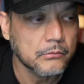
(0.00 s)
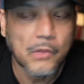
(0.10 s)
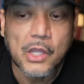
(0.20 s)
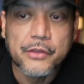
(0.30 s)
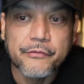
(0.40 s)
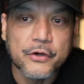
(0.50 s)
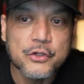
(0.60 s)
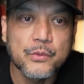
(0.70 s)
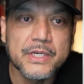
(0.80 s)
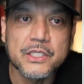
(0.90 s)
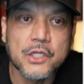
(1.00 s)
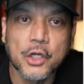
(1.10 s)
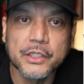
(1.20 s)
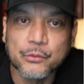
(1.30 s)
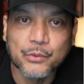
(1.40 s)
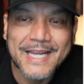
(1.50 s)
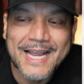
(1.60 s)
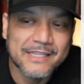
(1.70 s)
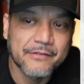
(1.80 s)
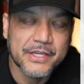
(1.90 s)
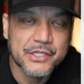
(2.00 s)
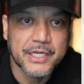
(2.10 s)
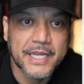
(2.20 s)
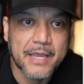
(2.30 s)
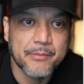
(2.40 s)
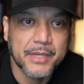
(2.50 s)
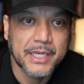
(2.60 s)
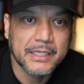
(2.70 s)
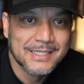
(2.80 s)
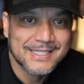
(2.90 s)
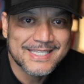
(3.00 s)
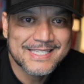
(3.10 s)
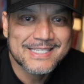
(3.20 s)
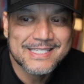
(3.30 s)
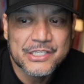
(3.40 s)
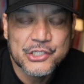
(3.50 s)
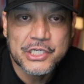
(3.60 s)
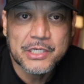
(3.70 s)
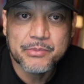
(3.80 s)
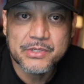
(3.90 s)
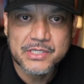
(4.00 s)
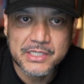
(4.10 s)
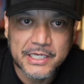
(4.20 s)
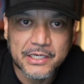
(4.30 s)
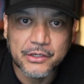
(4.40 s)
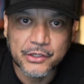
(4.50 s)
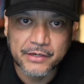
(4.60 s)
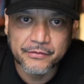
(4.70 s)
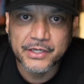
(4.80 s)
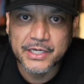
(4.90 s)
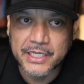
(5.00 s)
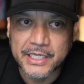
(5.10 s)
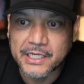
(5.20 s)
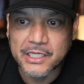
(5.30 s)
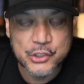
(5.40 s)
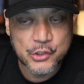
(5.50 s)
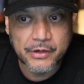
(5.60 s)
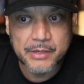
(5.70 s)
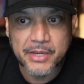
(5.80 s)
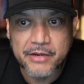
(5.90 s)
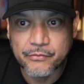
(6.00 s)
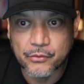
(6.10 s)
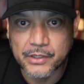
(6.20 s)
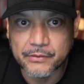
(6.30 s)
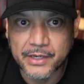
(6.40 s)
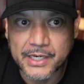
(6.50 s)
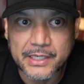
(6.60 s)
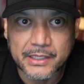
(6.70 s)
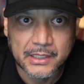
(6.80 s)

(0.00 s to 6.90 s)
The first one is called the Reactivation Campaign. This is the cheapest lead you're ever going to get because you already paid for it, right?